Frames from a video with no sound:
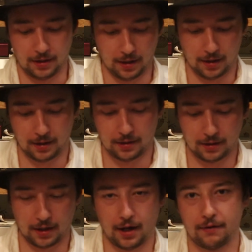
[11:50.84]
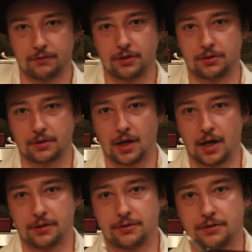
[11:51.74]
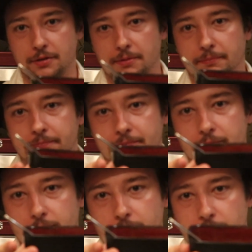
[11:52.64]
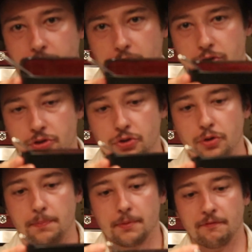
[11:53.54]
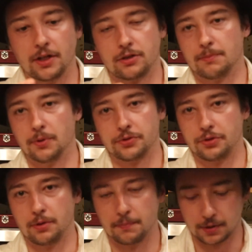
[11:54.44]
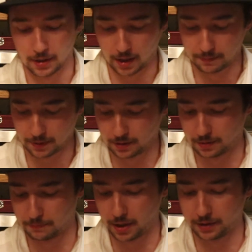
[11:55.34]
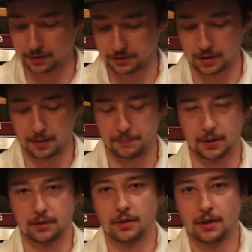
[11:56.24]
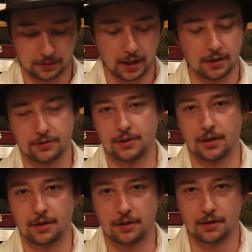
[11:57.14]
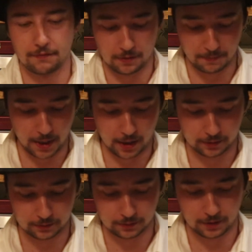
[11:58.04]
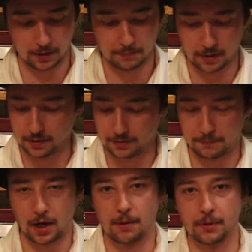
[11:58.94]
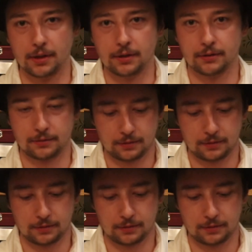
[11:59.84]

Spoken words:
And I've just got some soup, vegetable soup, that I'm going to break this up and let it set in here for about 10 minutes probably.